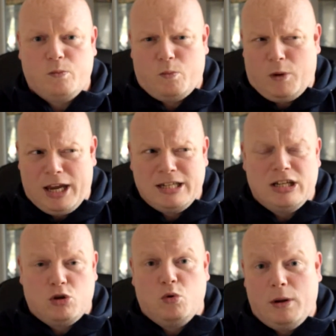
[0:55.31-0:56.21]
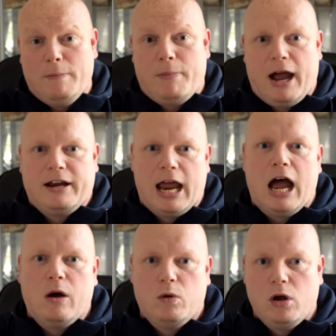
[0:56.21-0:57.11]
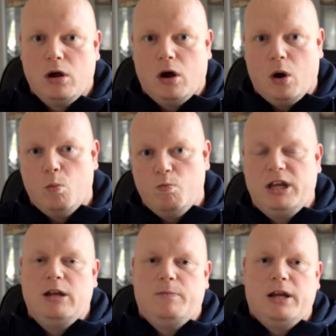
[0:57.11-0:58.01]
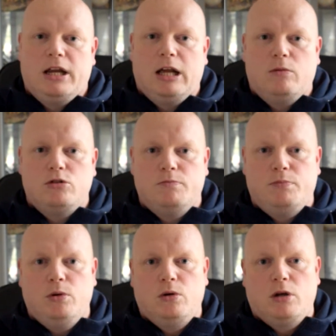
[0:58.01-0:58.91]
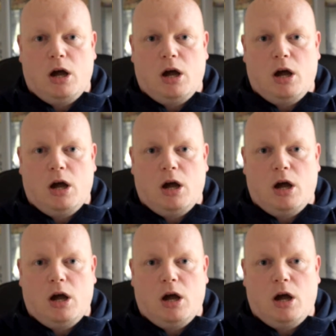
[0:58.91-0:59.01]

is this going to impact now on me being able to book